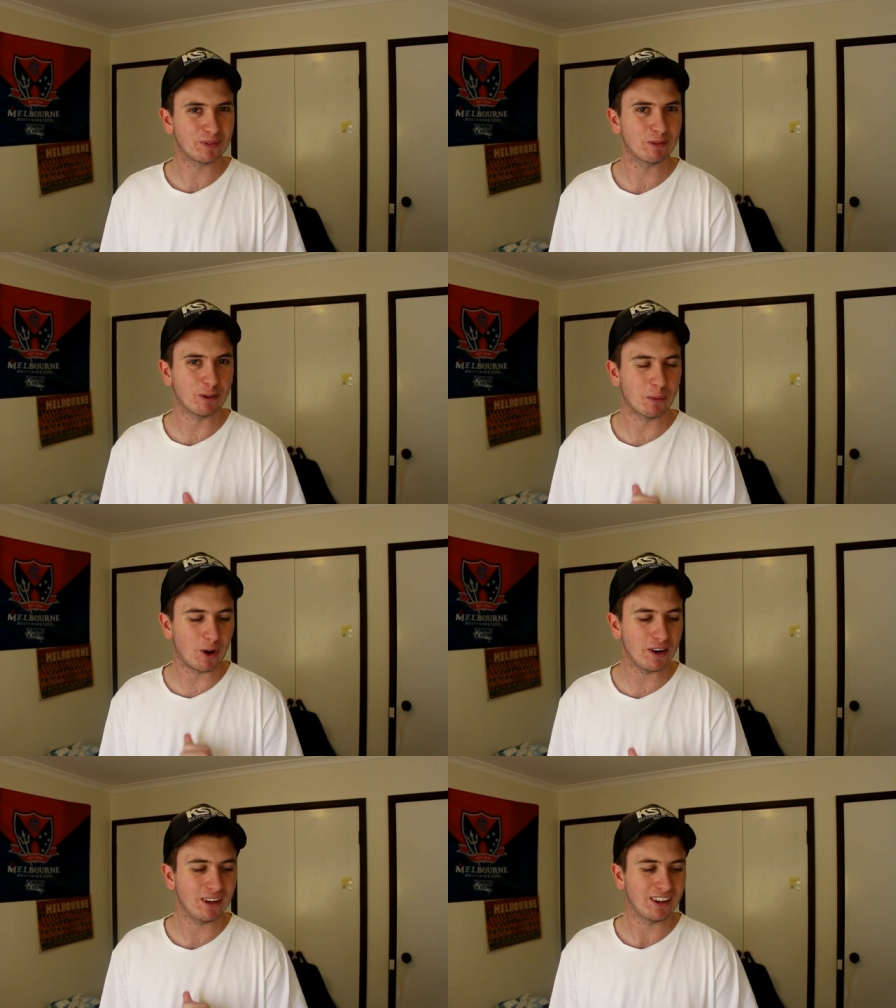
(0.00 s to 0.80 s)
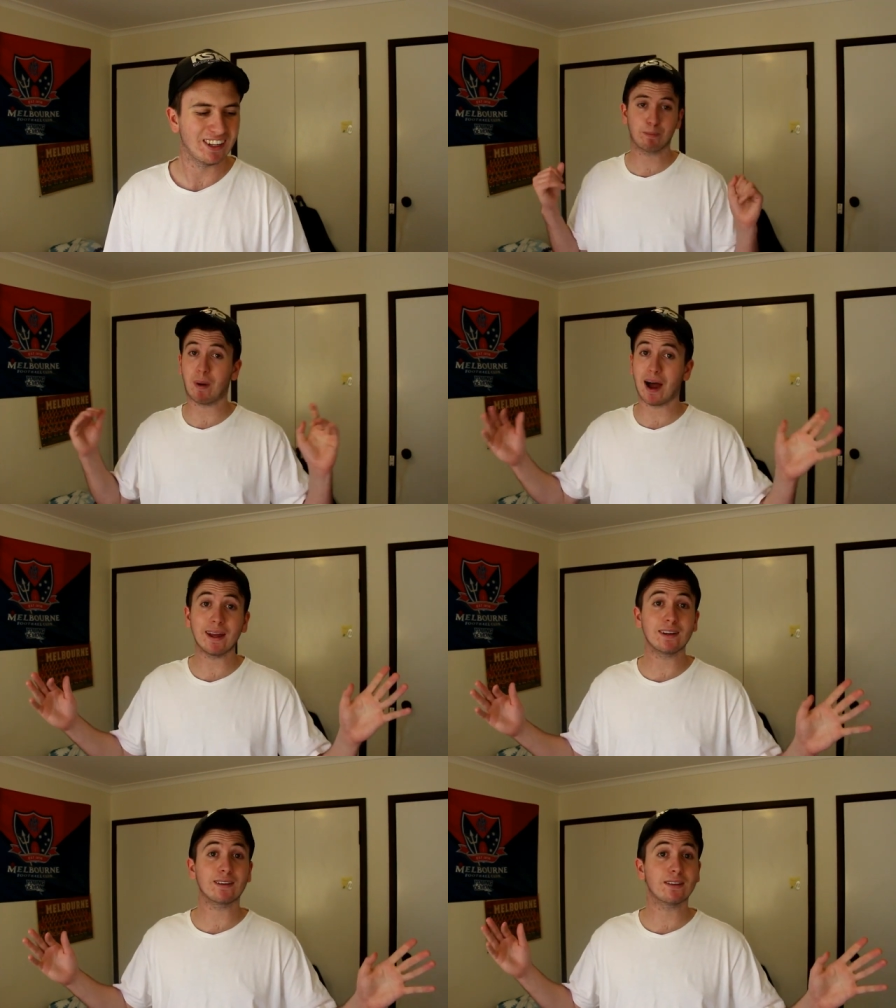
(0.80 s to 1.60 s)
for mine,
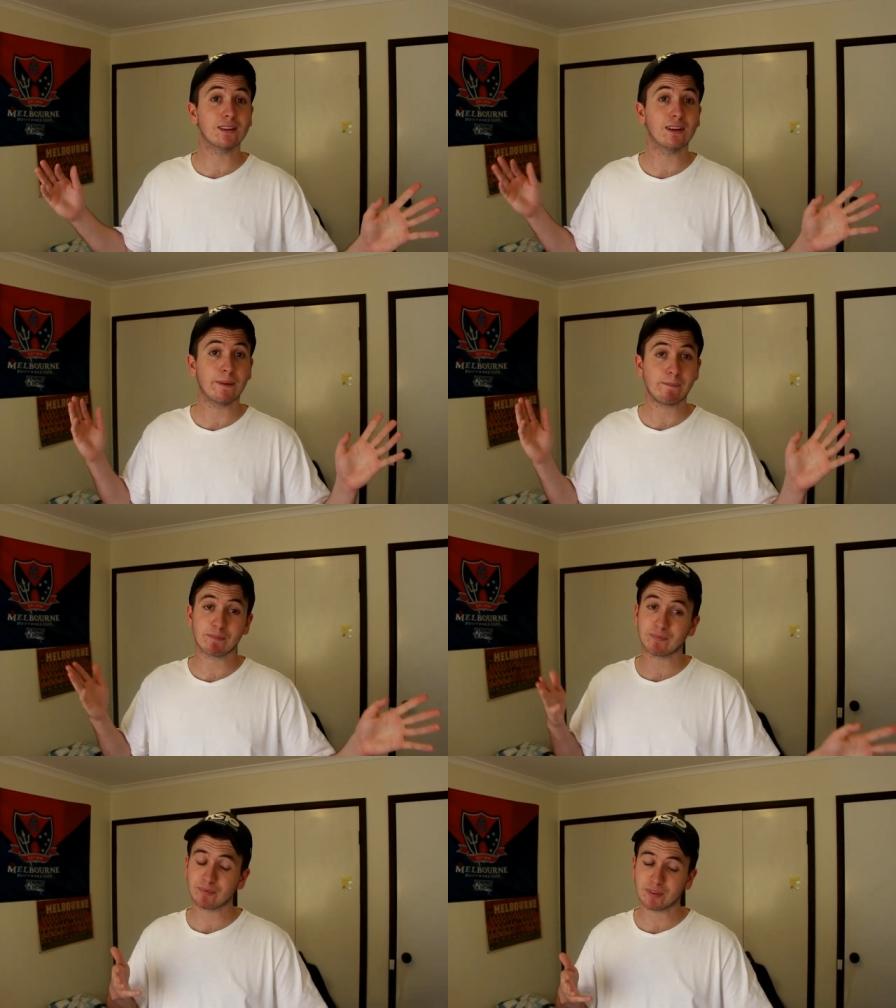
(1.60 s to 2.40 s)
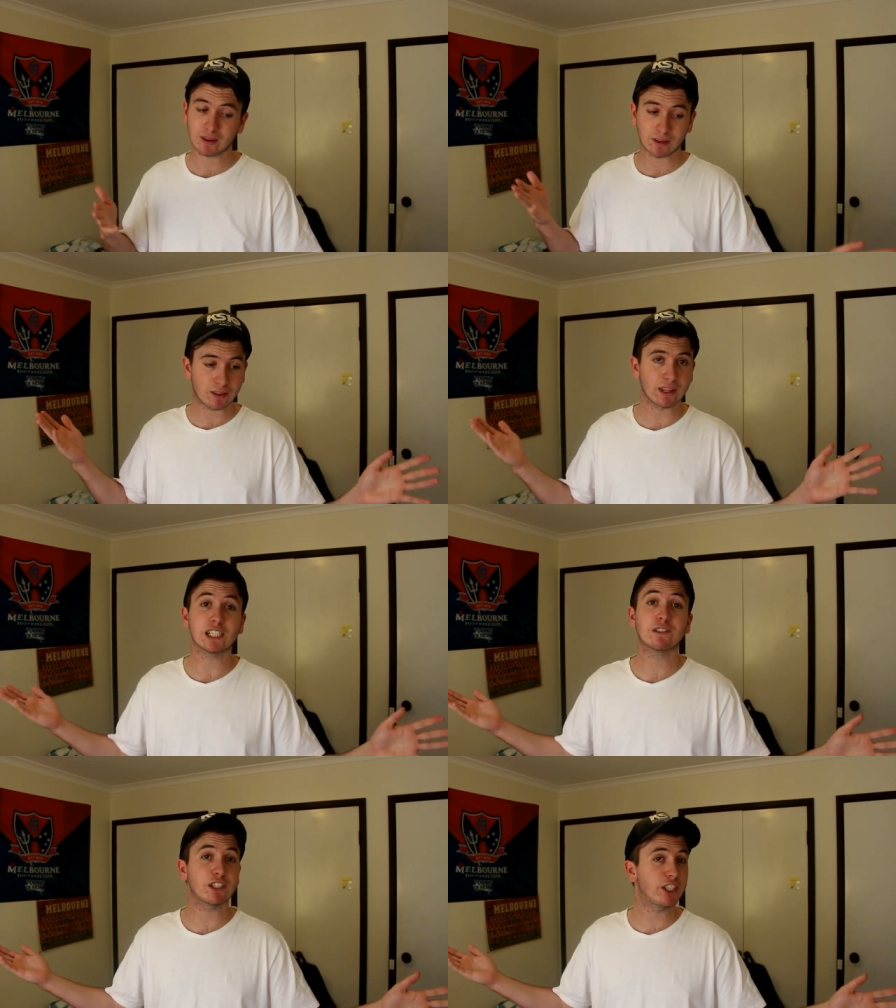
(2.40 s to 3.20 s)
but
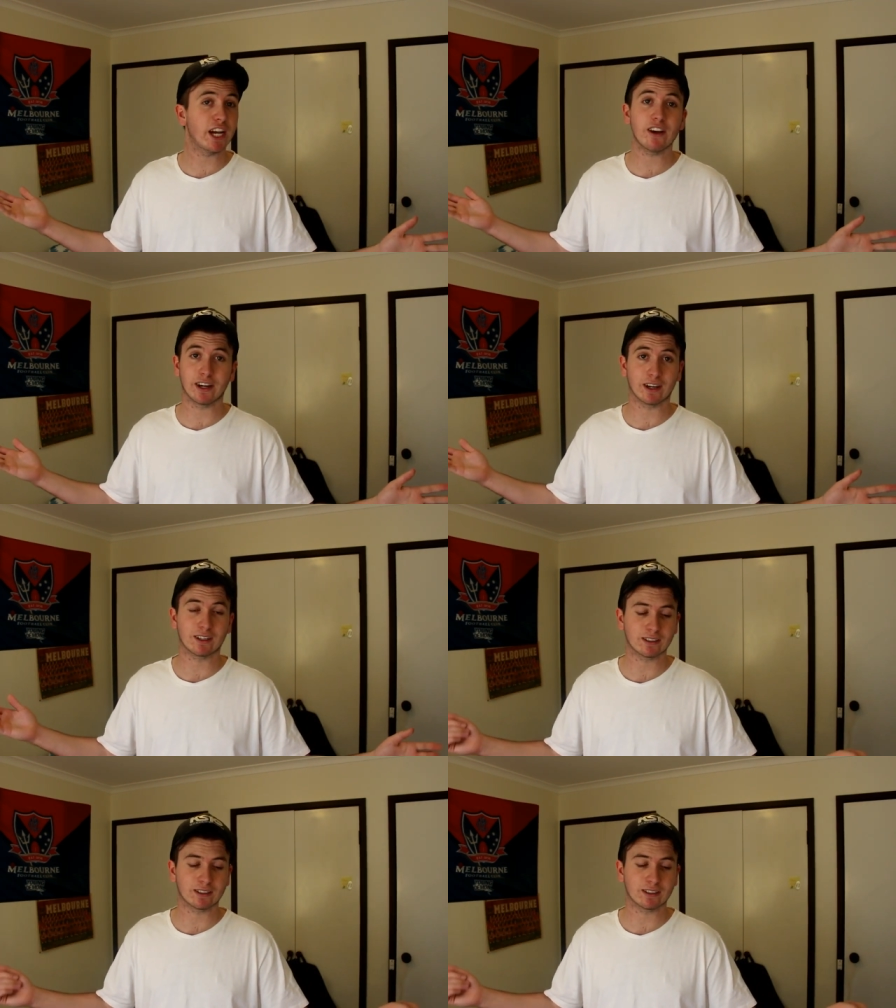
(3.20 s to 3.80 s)
thanks for sharing.